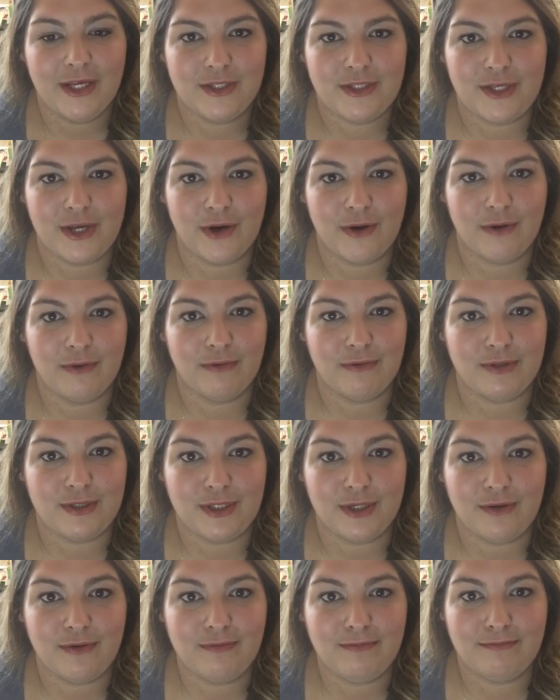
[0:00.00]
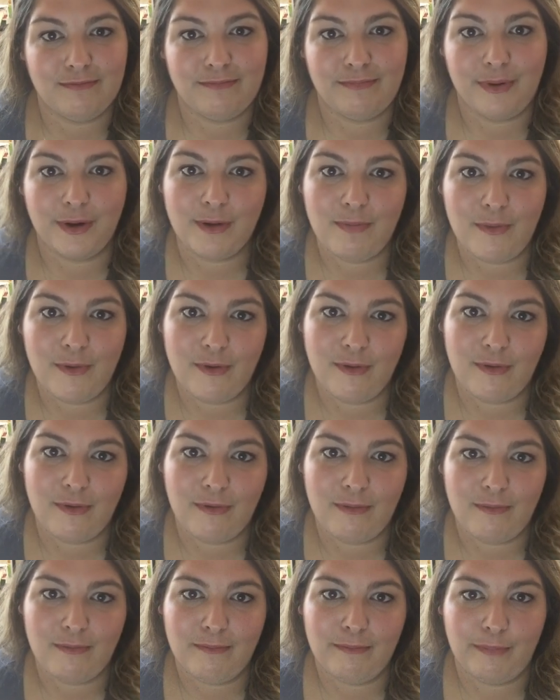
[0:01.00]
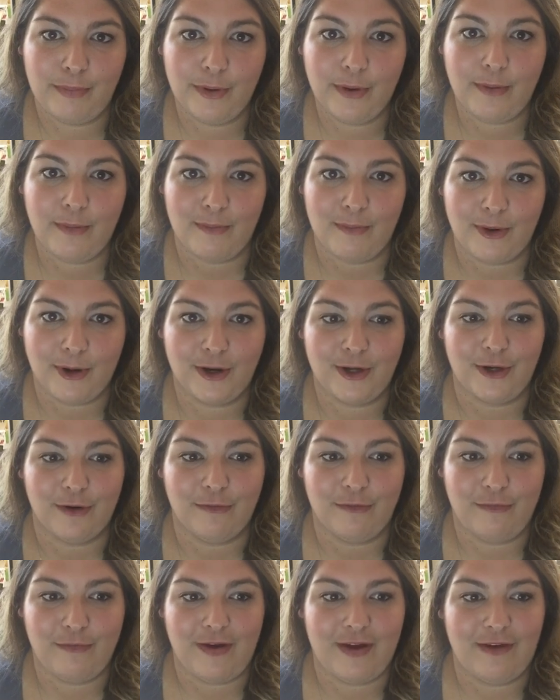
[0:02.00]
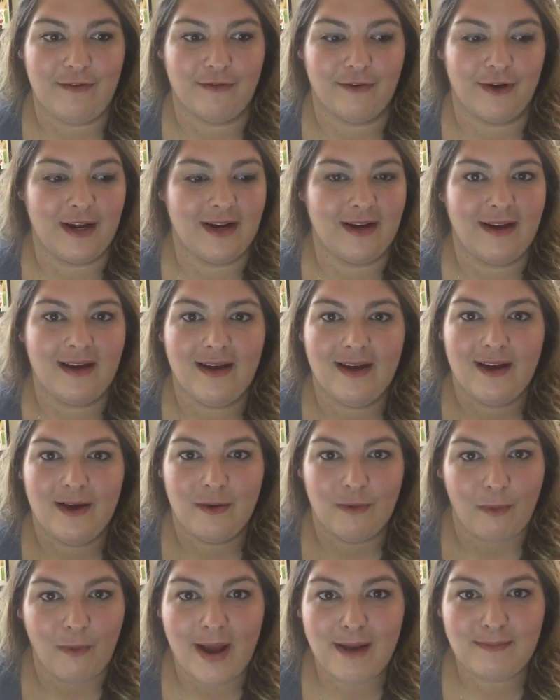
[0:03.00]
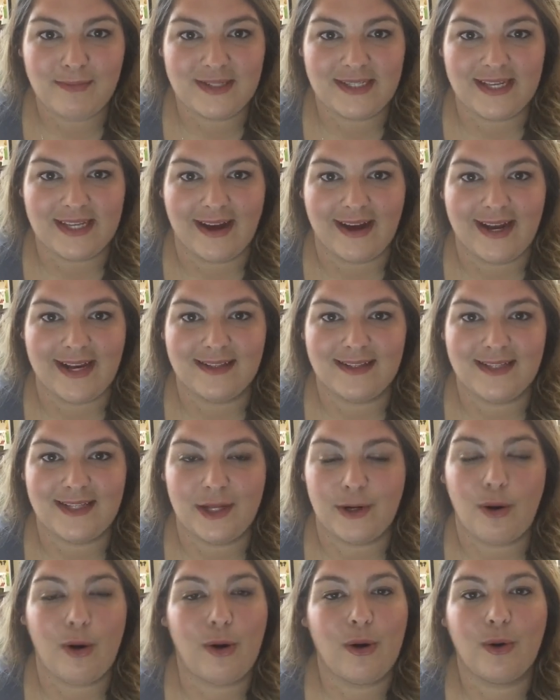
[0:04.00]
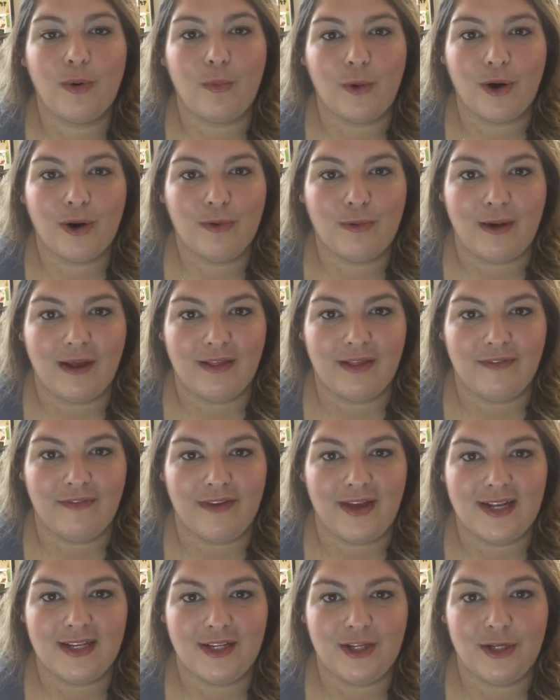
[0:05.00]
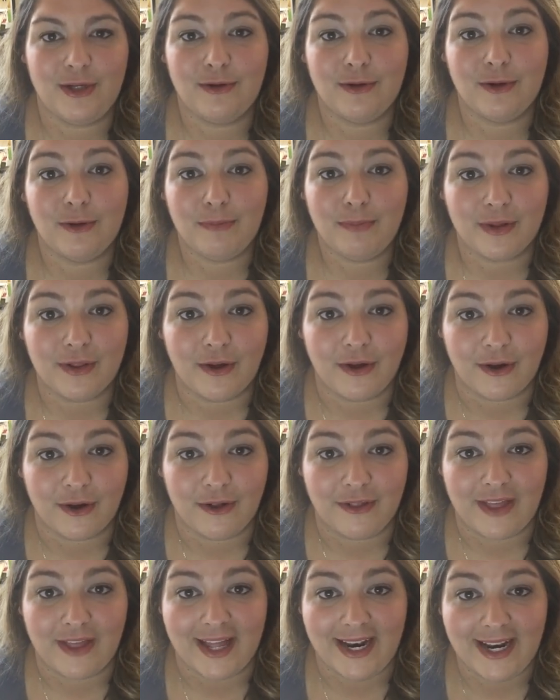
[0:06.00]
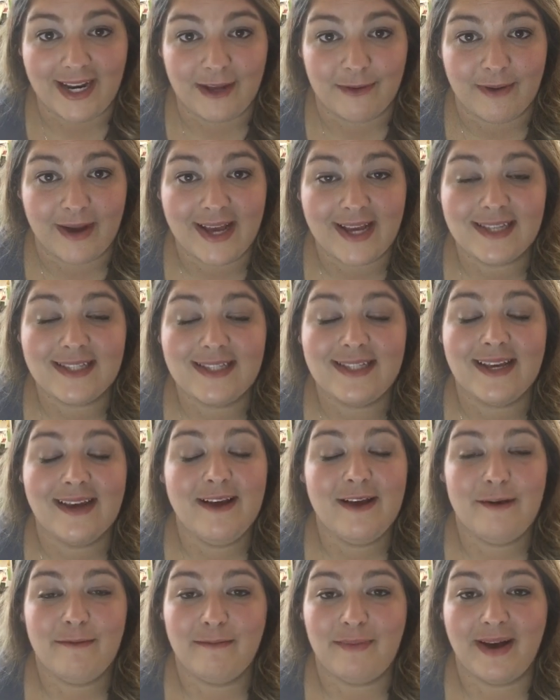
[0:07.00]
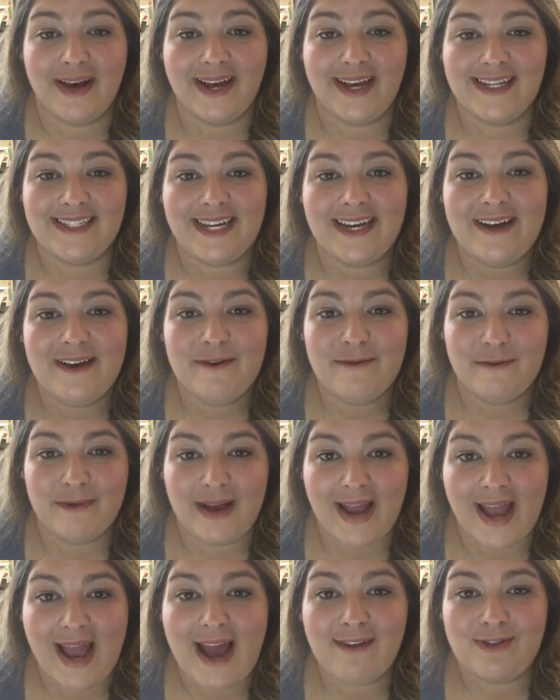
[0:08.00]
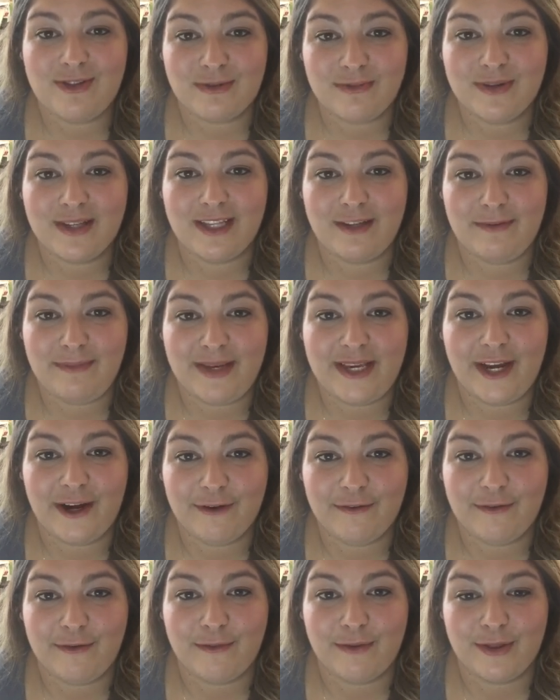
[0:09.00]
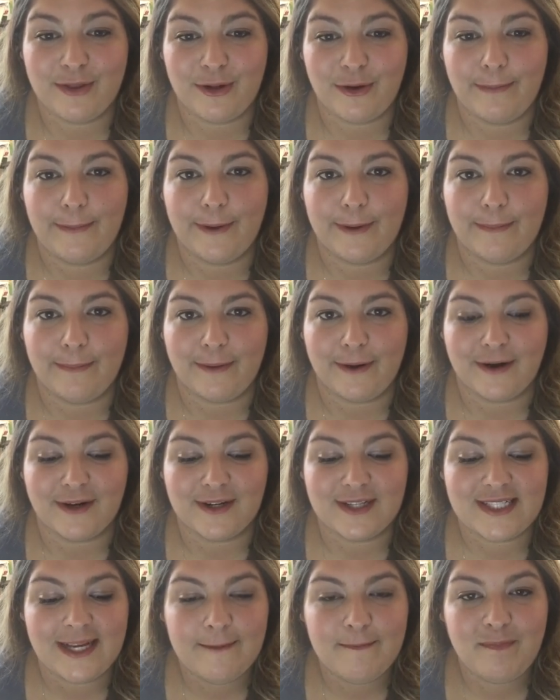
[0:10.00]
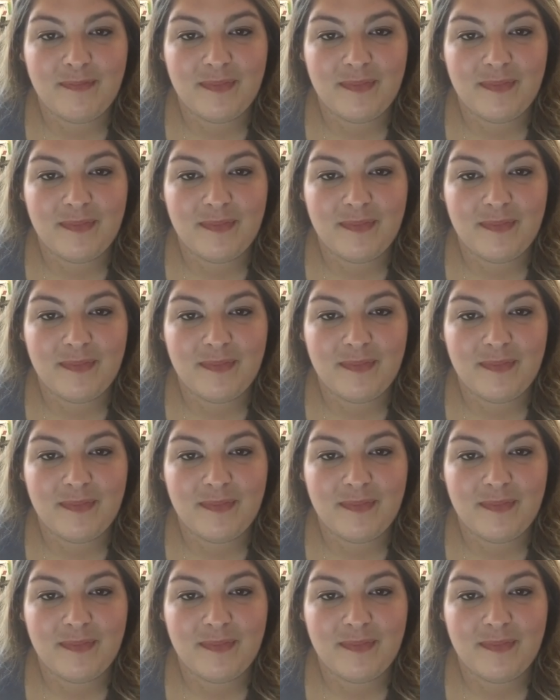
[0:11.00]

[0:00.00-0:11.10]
So don't bookmark your favorite websites that aren't work relevant. You don't belong on that anyways, but we have to really be careful with our bookmarks.